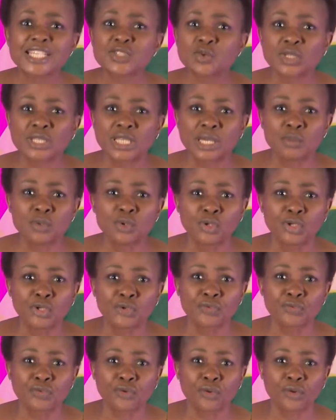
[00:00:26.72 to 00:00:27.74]
what I'm
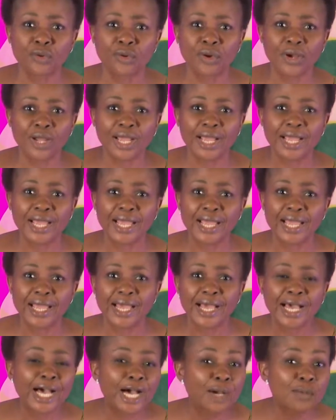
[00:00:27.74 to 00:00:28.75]
looking for.
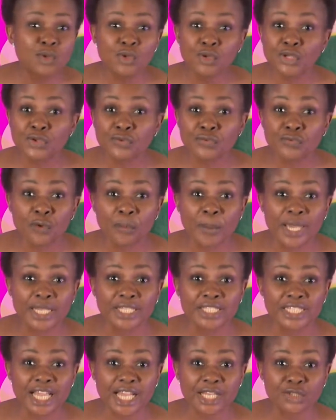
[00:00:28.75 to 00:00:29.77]
I'm looking for my
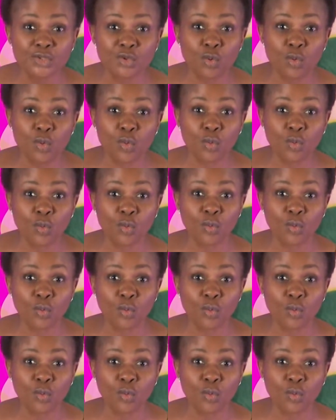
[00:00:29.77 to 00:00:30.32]
shadow.